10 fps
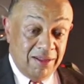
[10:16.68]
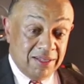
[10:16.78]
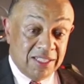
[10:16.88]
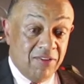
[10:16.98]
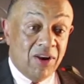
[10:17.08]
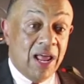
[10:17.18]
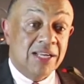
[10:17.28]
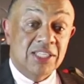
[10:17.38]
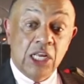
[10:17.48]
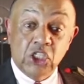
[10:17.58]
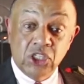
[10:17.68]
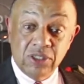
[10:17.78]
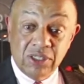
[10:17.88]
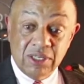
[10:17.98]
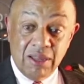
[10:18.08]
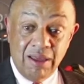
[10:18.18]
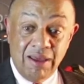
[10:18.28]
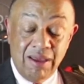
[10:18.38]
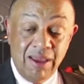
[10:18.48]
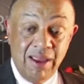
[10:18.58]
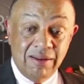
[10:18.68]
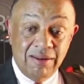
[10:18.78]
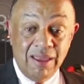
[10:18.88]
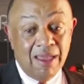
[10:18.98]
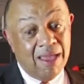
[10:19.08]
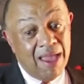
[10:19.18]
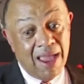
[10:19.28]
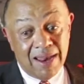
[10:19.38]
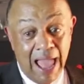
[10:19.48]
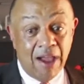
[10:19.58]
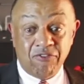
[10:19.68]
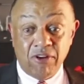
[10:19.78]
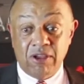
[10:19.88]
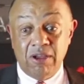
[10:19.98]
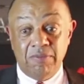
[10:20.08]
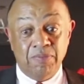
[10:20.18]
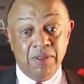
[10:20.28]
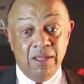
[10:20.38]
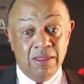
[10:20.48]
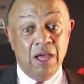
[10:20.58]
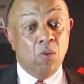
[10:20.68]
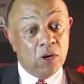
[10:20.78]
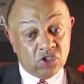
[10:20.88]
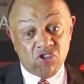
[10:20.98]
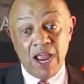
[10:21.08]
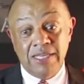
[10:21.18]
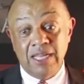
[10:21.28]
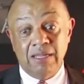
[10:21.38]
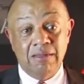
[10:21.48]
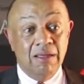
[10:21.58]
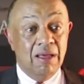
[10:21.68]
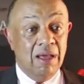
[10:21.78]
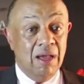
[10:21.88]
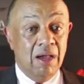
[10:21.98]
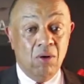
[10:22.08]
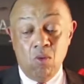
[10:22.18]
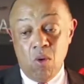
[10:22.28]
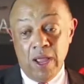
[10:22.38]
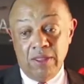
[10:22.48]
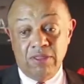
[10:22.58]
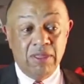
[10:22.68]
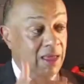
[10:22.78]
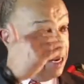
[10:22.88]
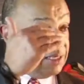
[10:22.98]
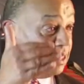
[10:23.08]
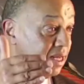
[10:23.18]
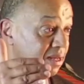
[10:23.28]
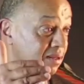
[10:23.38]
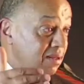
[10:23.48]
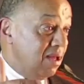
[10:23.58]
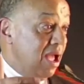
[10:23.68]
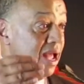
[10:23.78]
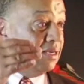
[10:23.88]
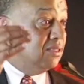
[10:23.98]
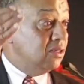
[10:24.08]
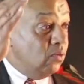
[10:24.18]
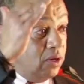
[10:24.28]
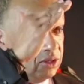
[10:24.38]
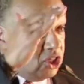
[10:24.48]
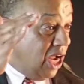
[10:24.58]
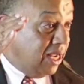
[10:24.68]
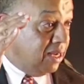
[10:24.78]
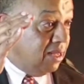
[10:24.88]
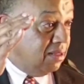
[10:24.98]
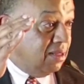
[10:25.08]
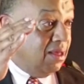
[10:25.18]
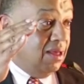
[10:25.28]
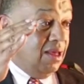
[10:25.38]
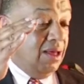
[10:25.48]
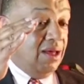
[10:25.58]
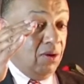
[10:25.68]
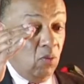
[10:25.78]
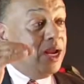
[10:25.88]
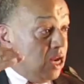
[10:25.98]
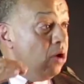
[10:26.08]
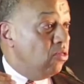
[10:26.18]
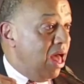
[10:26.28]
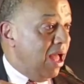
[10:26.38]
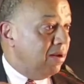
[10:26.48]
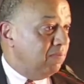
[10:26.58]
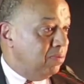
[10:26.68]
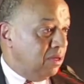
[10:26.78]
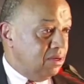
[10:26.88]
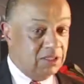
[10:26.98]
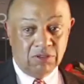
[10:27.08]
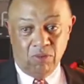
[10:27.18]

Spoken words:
civilizations in Africa that were trading with India and with China. We know that because